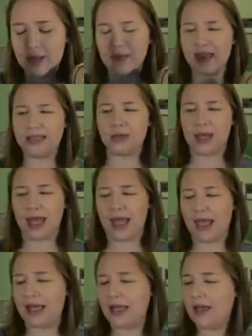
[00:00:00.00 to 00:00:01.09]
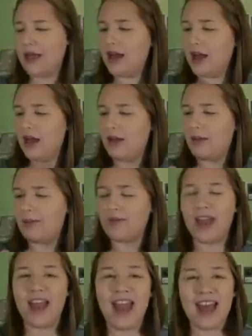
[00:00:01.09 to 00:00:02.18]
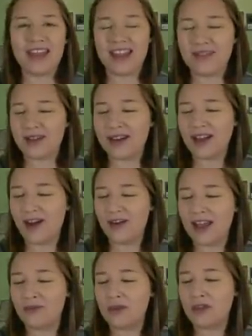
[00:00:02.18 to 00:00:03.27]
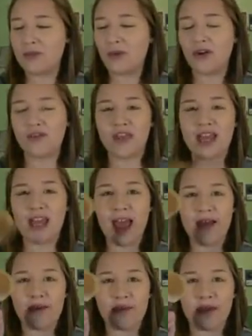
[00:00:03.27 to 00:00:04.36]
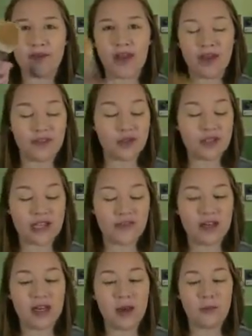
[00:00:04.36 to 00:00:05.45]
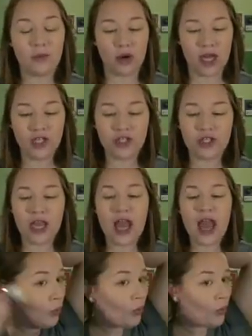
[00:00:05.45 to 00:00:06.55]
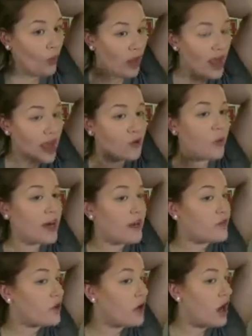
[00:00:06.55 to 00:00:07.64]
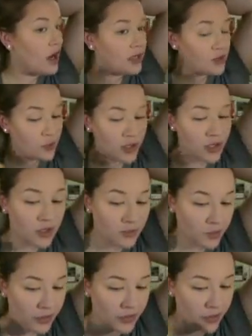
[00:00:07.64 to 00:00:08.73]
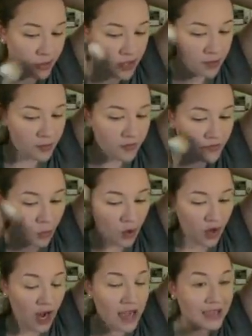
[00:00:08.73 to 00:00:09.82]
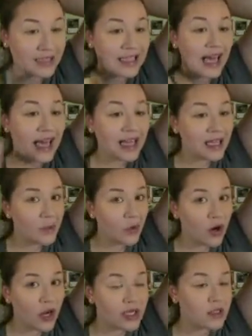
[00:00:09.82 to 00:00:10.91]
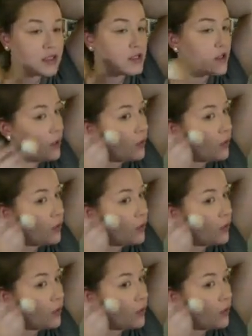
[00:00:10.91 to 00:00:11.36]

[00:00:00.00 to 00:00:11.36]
but that's okay. And then I'm going to go in with the Morphe M527 brush. And when I've contoured with the cream before, I lightly bronze